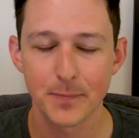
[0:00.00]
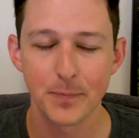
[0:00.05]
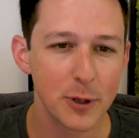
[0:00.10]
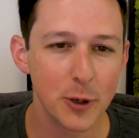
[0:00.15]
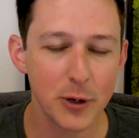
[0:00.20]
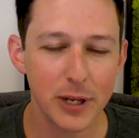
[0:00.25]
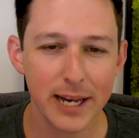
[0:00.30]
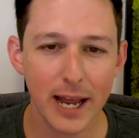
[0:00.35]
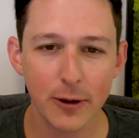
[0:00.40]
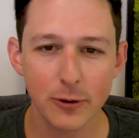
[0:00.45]

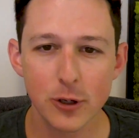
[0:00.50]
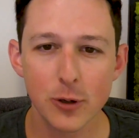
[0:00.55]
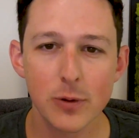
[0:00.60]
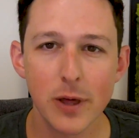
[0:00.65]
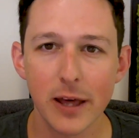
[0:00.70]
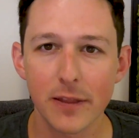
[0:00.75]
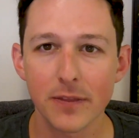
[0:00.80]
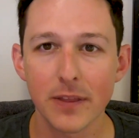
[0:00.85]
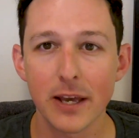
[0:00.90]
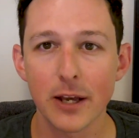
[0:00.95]
You can now do
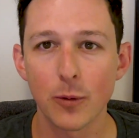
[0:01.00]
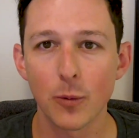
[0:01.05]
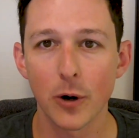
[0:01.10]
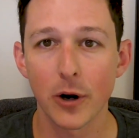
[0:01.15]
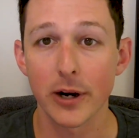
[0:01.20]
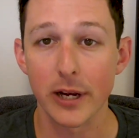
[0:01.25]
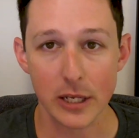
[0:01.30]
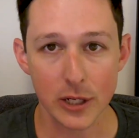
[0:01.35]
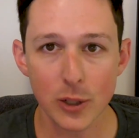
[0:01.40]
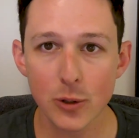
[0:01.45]
that thing
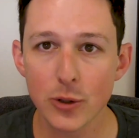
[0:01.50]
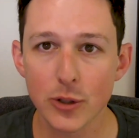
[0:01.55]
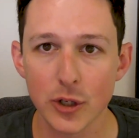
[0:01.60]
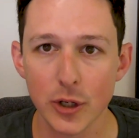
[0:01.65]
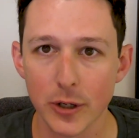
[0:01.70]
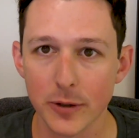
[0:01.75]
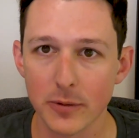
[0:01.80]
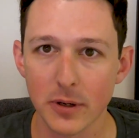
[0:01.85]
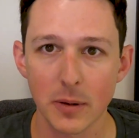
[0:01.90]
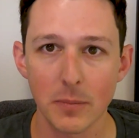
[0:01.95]
where a
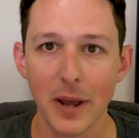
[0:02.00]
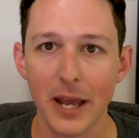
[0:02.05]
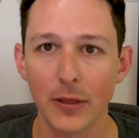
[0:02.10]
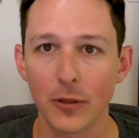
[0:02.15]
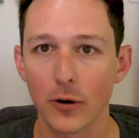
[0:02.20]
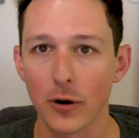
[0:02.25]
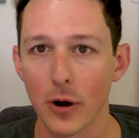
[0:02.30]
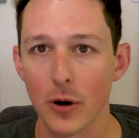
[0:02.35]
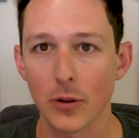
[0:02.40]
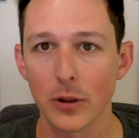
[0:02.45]
user could make
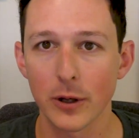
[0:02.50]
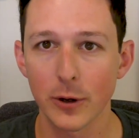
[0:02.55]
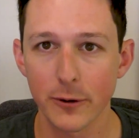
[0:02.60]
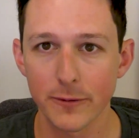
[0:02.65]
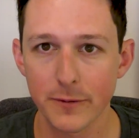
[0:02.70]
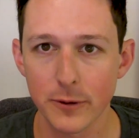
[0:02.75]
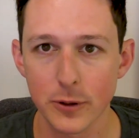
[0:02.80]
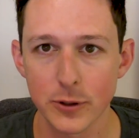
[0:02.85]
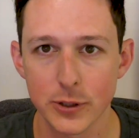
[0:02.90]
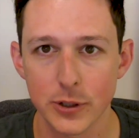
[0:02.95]
their own little
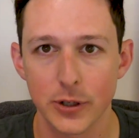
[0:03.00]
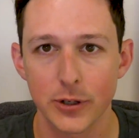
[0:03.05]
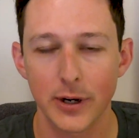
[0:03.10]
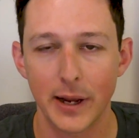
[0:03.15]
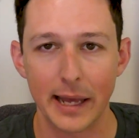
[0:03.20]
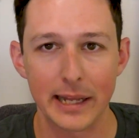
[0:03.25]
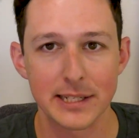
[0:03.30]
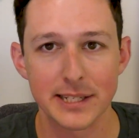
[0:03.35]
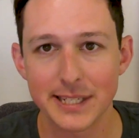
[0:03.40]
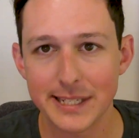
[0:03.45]
filter
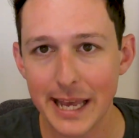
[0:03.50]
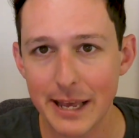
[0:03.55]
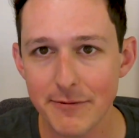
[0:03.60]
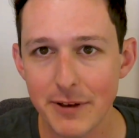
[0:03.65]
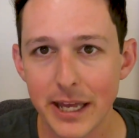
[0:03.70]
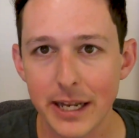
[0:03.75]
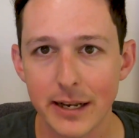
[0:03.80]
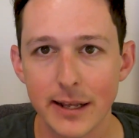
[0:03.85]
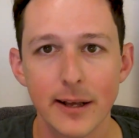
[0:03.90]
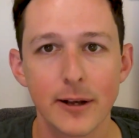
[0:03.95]
and save
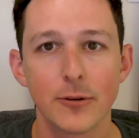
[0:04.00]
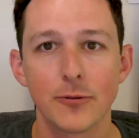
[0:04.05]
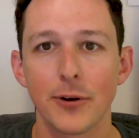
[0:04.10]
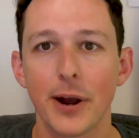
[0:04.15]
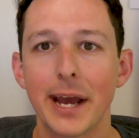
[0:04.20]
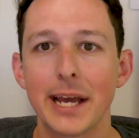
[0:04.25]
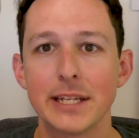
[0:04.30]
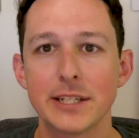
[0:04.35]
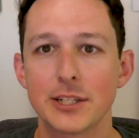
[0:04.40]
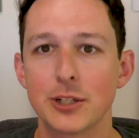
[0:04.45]
it,
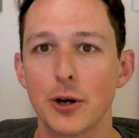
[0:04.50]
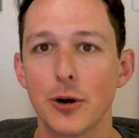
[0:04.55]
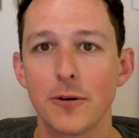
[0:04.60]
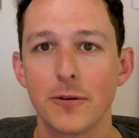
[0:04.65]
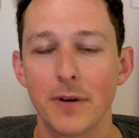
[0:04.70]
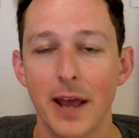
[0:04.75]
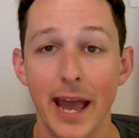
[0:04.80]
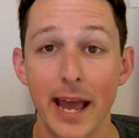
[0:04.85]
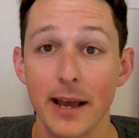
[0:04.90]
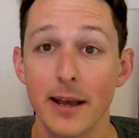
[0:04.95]
right?
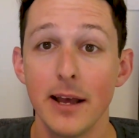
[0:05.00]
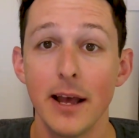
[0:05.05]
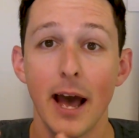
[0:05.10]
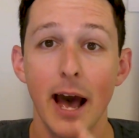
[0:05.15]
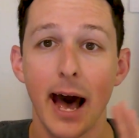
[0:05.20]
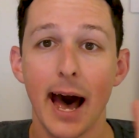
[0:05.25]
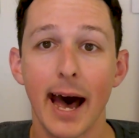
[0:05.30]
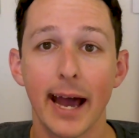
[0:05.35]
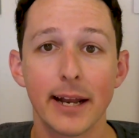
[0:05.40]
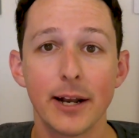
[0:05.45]
So, hey,
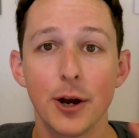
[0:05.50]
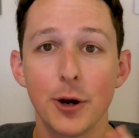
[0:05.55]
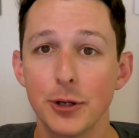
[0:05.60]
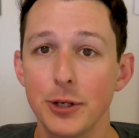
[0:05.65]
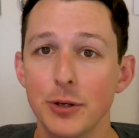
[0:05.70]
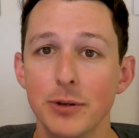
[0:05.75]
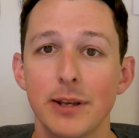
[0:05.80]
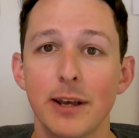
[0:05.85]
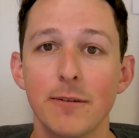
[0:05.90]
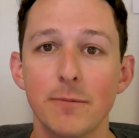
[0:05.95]
I know
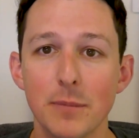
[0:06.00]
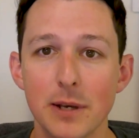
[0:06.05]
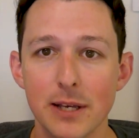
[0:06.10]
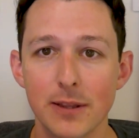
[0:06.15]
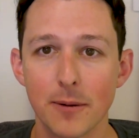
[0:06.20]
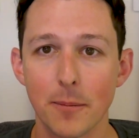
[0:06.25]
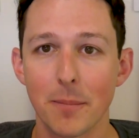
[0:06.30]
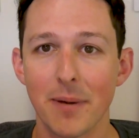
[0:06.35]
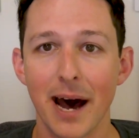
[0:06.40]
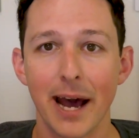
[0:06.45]
you give me
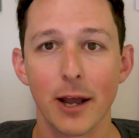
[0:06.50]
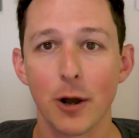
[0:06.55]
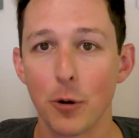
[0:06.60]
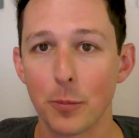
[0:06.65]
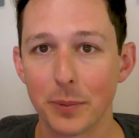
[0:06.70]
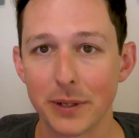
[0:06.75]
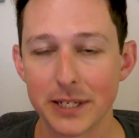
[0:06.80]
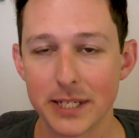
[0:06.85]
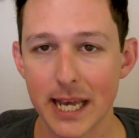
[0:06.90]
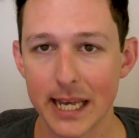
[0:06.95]
the My
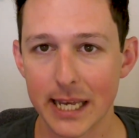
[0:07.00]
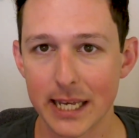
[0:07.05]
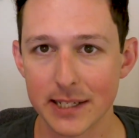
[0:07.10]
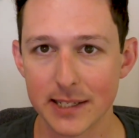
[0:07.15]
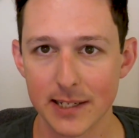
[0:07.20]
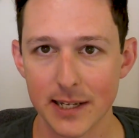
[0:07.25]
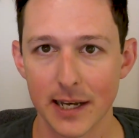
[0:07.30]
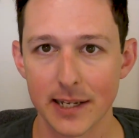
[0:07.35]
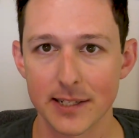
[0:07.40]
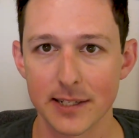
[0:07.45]
Open
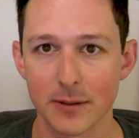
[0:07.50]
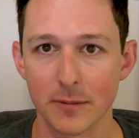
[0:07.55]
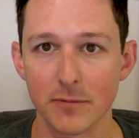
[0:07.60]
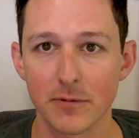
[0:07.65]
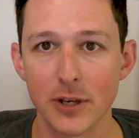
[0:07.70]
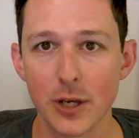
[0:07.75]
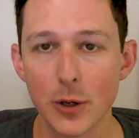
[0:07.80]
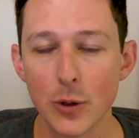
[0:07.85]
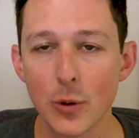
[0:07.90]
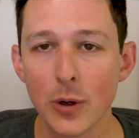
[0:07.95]
Tickets custom
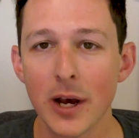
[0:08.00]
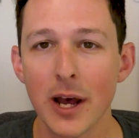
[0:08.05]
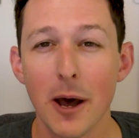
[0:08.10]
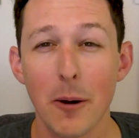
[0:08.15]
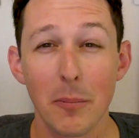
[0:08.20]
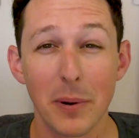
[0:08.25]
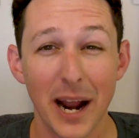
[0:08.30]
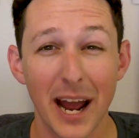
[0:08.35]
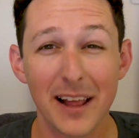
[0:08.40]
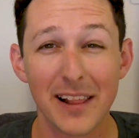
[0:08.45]
view,
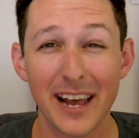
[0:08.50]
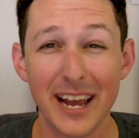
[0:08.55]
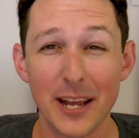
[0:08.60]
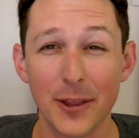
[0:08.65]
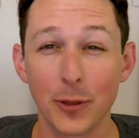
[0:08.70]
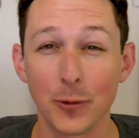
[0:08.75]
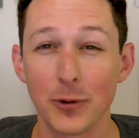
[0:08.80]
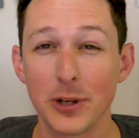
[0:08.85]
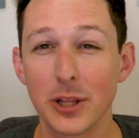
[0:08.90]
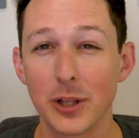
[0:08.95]
but I
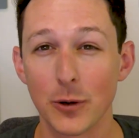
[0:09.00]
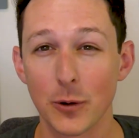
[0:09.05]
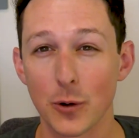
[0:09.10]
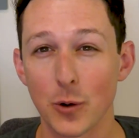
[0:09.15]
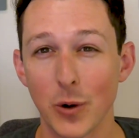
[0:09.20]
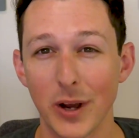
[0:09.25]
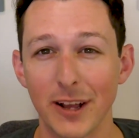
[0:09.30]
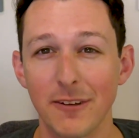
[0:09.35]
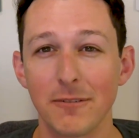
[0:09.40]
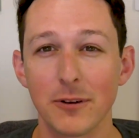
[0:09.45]
like three little
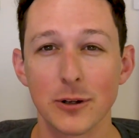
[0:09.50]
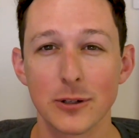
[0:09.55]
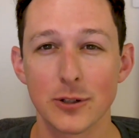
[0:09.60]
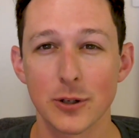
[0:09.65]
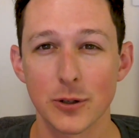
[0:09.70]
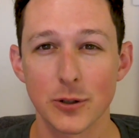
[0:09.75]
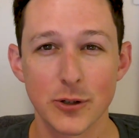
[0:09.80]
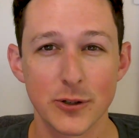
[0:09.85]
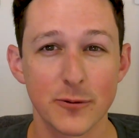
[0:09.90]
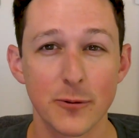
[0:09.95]
quick
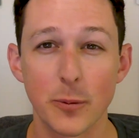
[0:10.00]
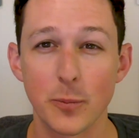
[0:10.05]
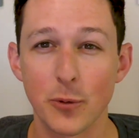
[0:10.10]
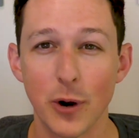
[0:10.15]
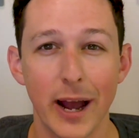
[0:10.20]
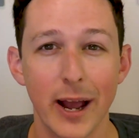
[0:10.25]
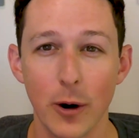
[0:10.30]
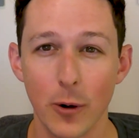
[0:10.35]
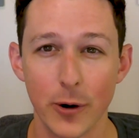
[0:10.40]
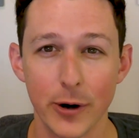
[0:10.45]
filters for
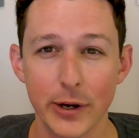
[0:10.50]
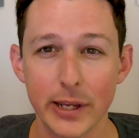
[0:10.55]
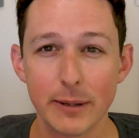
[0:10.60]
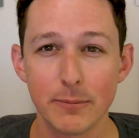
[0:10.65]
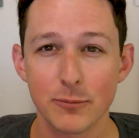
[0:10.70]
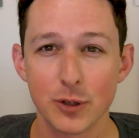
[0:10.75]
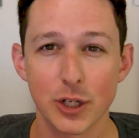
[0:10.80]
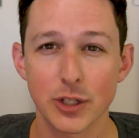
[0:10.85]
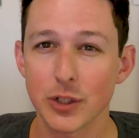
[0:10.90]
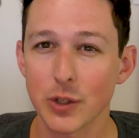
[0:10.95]

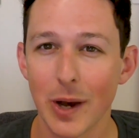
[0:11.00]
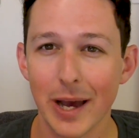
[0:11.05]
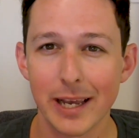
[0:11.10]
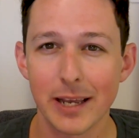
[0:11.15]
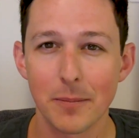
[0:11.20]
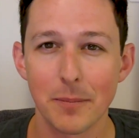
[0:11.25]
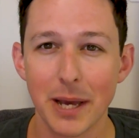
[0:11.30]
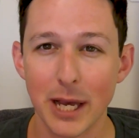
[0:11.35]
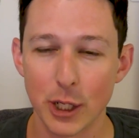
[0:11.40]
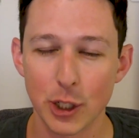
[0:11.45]
priority just so I
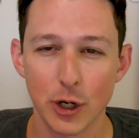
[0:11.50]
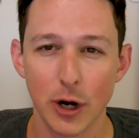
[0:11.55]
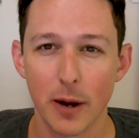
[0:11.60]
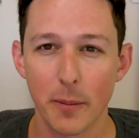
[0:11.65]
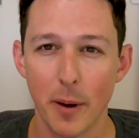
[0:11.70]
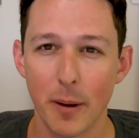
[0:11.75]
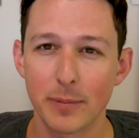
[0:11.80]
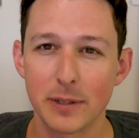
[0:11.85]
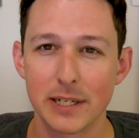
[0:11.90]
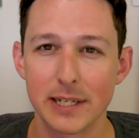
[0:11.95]
can make sure
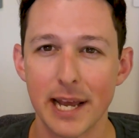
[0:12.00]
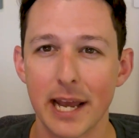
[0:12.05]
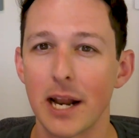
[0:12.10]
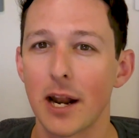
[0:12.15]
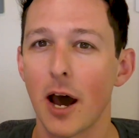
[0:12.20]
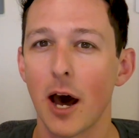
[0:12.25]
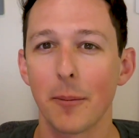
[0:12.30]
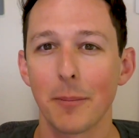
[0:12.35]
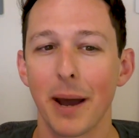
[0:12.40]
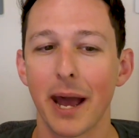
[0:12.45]
I'm up to
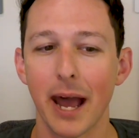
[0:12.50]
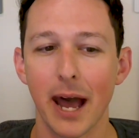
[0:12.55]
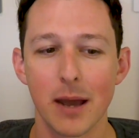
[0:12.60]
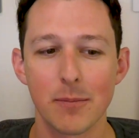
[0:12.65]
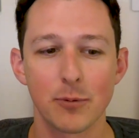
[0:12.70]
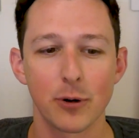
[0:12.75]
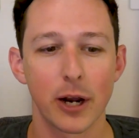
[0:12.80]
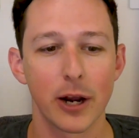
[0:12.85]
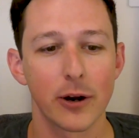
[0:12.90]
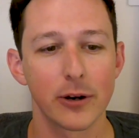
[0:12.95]
date on my high
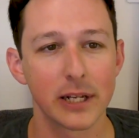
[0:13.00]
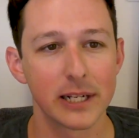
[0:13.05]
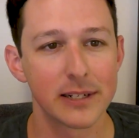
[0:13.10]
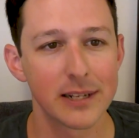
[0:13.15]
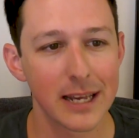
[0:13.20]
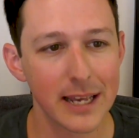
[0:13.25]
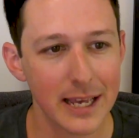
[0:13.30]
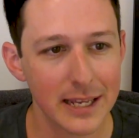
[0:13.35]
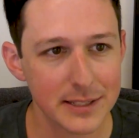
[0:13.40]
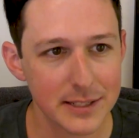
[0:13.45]
priority
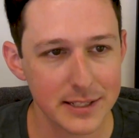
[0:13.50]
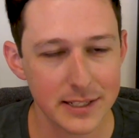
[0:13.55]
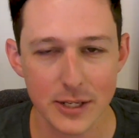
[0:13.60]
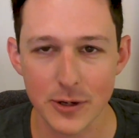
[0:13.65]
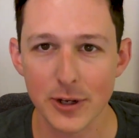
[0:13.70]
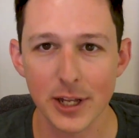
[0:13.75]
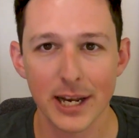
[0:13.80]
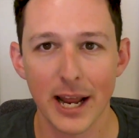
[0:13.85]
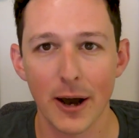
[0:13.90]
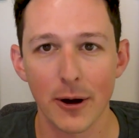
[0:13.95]
tickets.
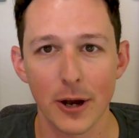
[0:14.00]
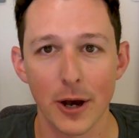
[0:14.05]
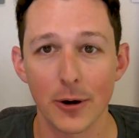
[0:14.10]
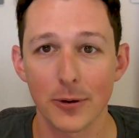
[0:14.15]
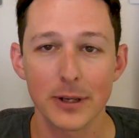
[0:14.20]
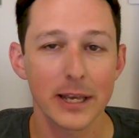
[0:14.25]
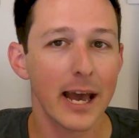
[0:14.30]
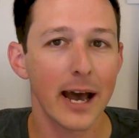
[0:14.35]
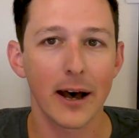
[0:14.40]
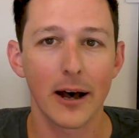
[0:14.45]
You can now
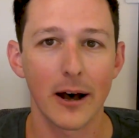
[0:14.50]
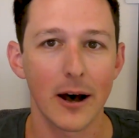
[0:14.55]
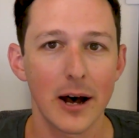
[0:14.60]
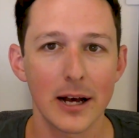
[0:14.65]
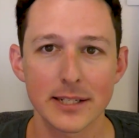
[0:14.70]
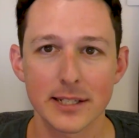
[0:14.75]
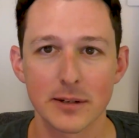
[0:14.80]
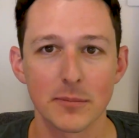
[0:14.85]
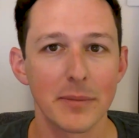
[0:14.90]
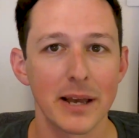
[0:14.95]
go, yeah,
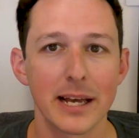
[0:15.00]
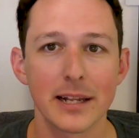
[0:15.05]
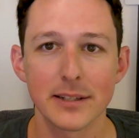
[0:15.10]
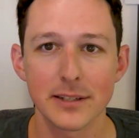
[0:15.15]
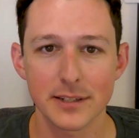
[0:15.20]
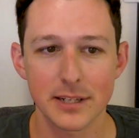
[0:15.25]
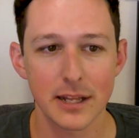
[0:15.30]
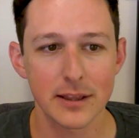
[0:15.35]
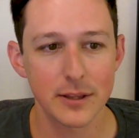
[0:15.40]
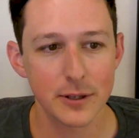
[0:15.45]
awesome,
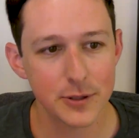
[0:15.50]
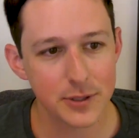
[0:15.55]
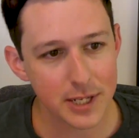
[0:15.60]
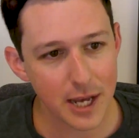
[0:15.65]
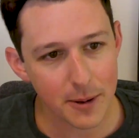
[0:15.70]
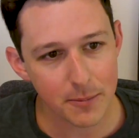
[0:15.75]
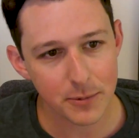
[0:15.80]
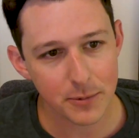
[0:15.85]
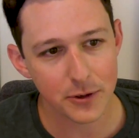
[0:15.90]
man. Set those up.